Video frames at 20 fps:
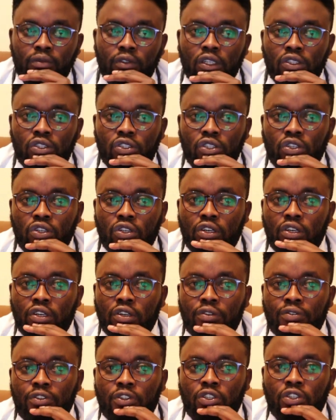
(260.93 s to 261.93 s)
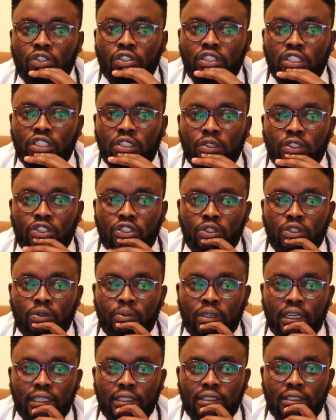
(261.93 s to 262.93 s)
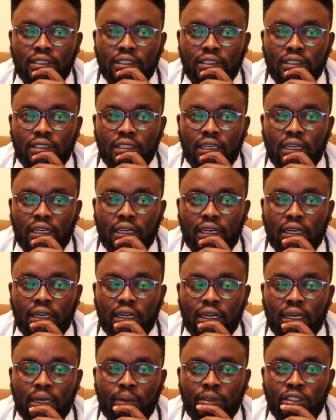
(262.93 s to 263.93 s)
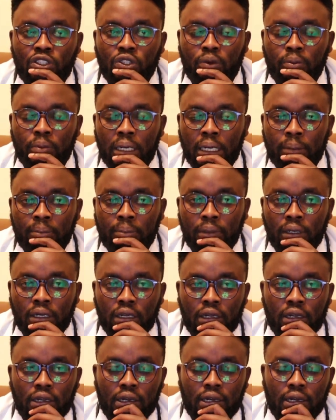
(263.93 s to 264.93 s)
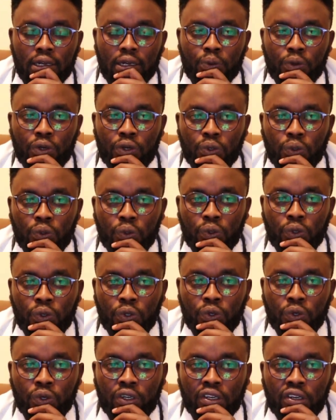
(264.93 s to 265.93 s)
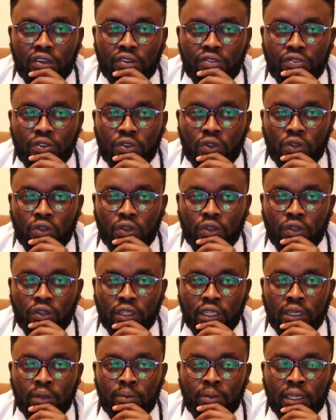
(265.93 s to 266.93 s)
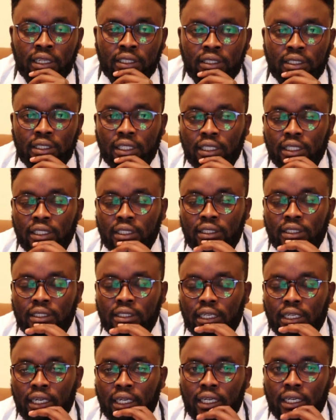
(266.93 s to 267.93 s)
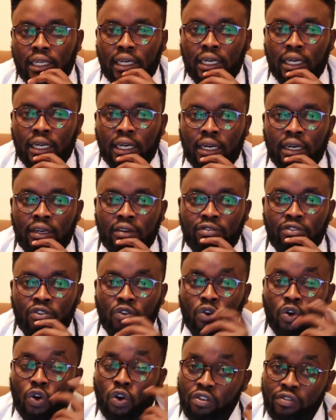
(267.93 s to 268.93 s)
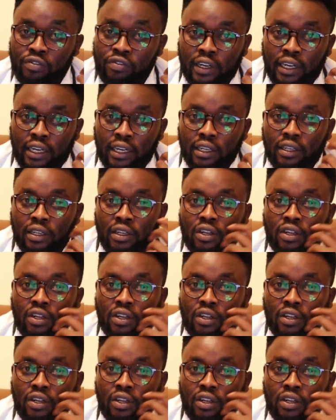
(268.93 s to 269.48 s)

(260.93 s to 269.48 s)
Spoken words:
So for schistosomiasis hematobium, we do urine for red blood cells and for ova